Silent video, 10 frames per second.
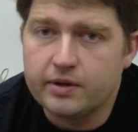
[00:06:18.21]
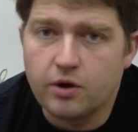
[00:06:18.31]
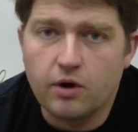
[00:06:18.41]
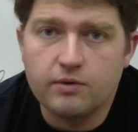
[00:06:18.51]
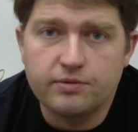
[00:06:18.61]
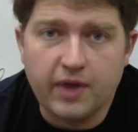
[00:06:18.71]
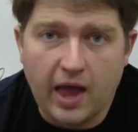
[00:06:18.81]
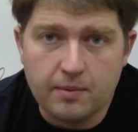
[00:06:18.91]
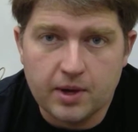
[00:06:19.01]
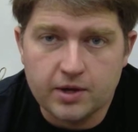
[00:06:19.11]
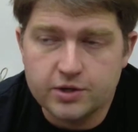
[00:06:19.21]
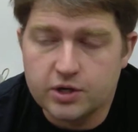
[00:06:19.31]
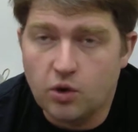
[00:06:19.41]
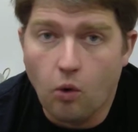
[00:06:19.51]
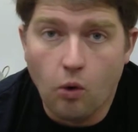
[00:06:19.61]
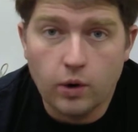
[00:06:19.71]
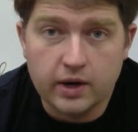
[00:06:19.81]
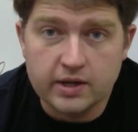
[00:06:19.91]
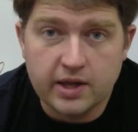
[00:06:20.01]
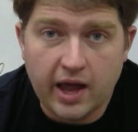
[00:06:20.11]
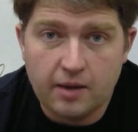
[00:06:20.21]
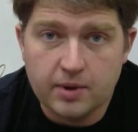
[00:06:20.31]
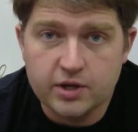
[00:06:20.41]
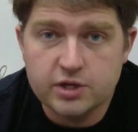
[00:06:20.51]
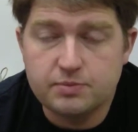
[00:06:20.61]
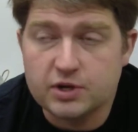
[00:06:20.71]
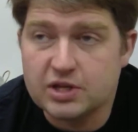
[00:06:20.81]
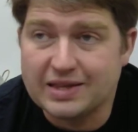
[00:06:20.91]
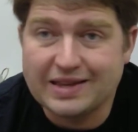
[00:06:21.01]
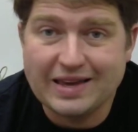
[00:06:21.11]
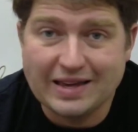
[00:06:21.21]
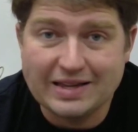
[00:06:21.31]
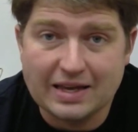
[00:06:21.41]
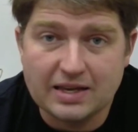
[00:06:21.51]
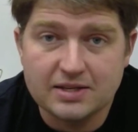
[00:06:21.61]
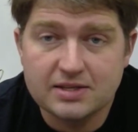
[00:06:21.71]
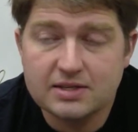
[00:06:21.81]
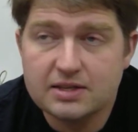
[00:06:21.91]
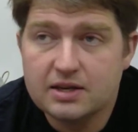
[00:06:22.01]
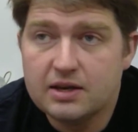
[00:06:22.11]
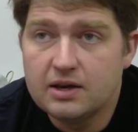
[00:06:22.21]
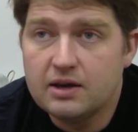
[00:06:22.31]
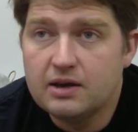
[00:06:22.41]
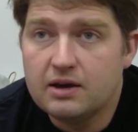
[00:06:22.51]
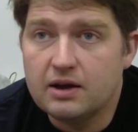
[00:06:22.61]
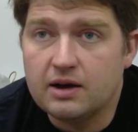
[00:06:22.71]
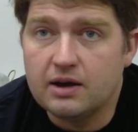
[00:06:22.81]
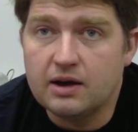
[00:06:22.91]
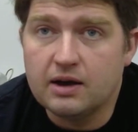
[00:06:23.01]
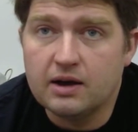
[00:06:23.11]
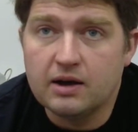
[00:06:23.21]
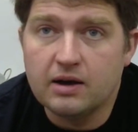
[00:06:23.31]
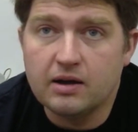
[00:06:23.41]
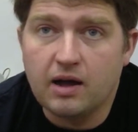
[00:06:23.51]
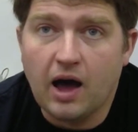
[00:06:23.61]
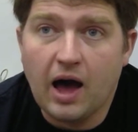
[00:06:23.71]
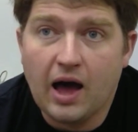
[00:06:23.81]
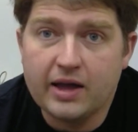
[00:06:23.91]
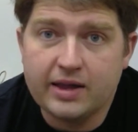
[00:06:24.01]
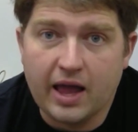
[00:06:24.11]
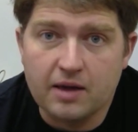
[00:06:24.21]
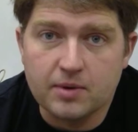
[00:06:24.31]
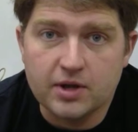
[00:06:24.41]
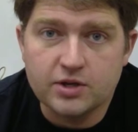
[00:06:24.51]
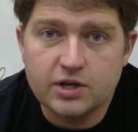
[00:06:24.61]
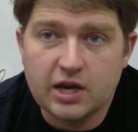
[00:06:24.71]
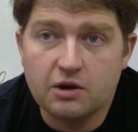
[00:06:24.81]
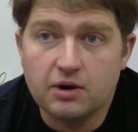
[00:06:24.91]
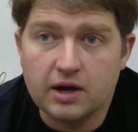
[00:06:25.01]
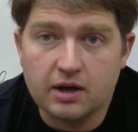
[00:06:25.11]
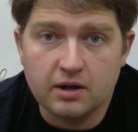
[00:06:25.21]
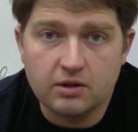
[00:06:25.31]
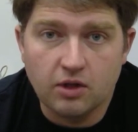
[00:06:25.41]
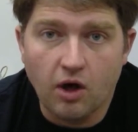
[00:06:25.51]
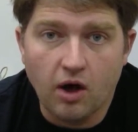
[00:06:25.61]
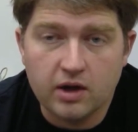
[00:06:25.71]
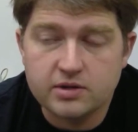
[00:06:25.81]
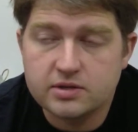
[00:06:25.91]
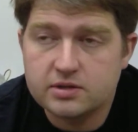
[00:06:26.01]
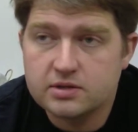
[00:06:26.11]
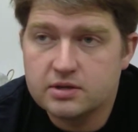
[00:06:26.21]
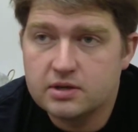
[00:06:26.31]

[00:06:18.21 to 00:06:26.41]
nerve damage and organ damage, especially the kidneys, eye damage, hearing loss,